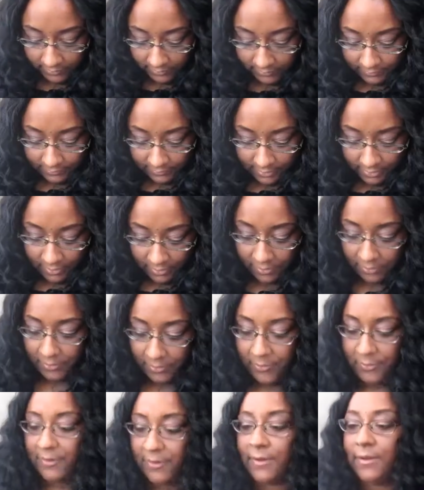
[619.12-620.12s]

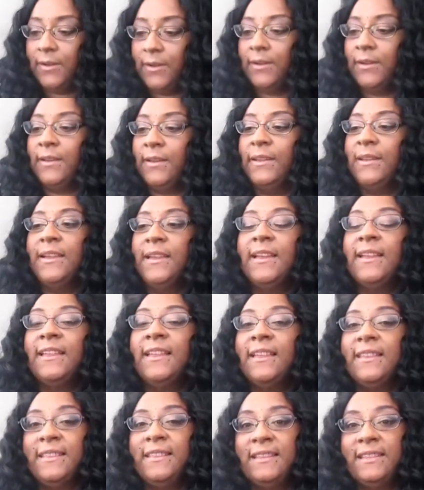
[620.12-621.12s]
So
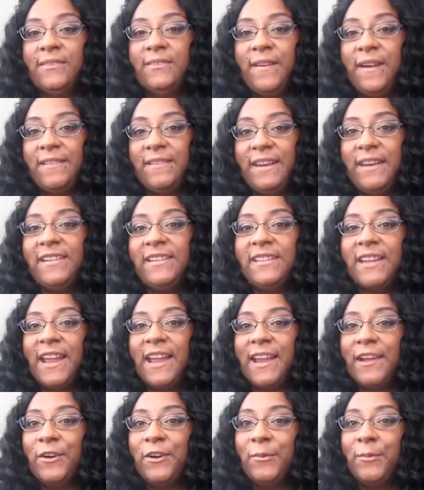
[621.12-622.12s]
this foundation
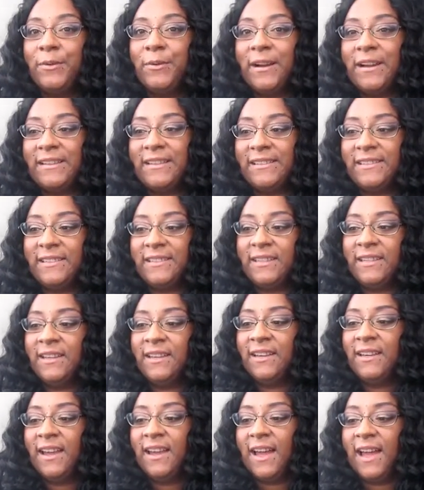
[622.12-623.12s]
angled brush
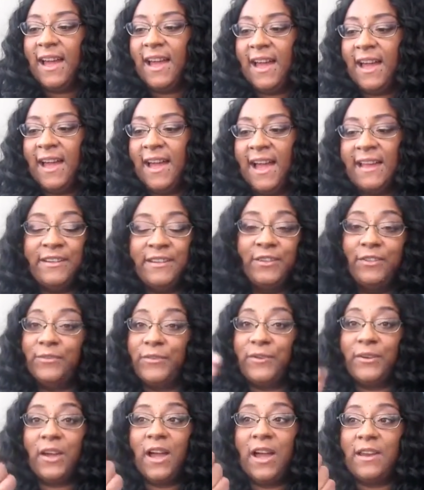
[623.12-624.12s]
I use
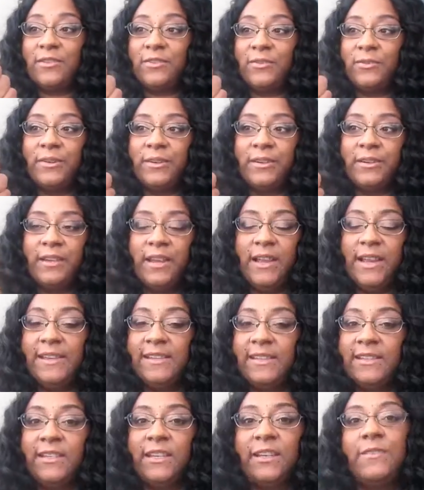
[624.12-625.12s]
for contour. It
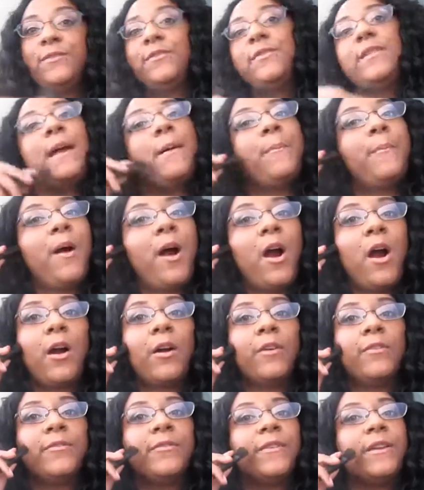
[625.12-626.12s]
just gives you that
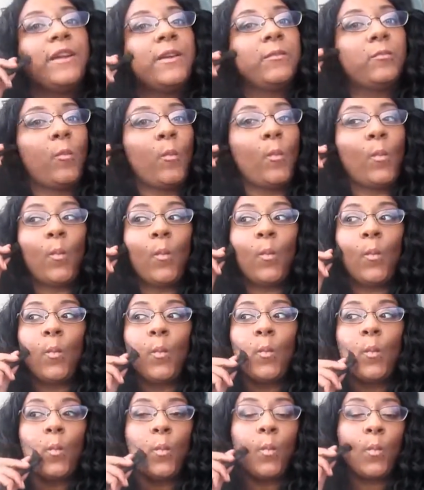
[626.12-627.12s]
perfect,
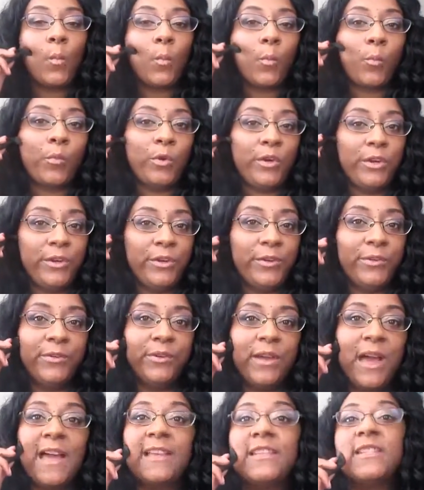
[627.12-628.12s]

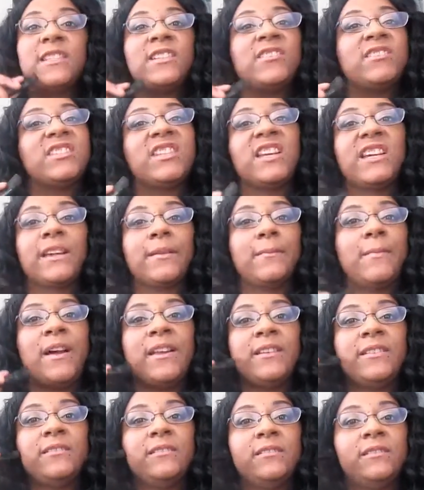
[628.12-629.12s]
I still suck in
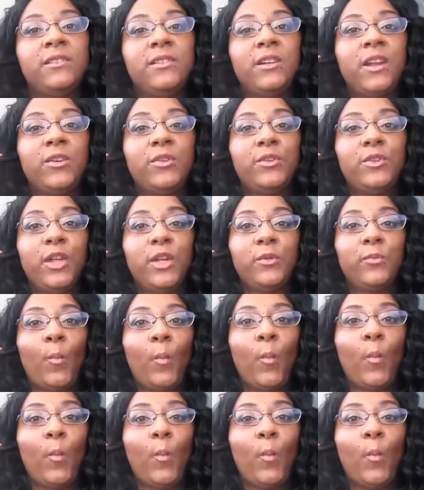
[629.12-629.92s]
my, do the